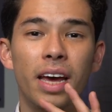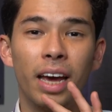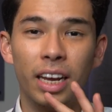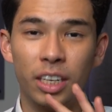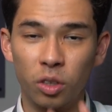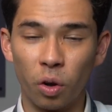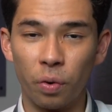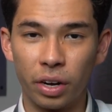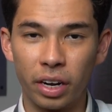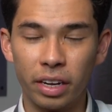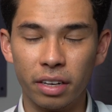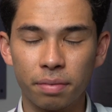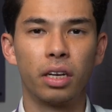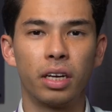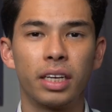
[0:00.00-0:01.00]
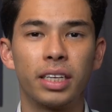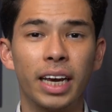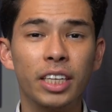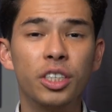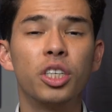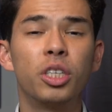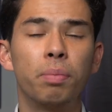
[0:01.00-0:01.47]
Historically,
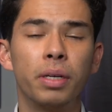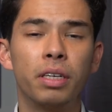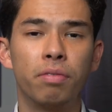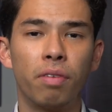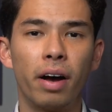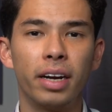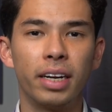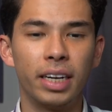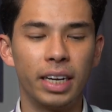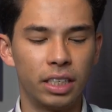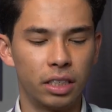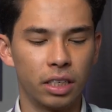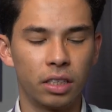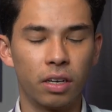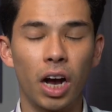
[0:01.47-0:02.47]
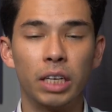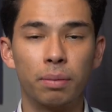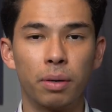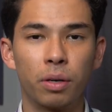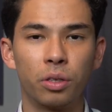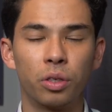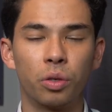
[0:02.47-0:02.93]
King's used to be divided into Guy's
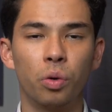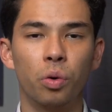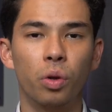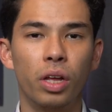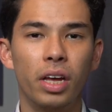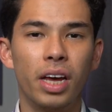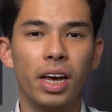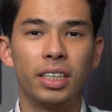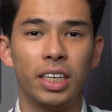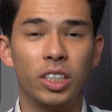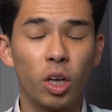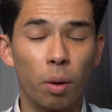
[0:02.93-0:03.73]
Medical School, St.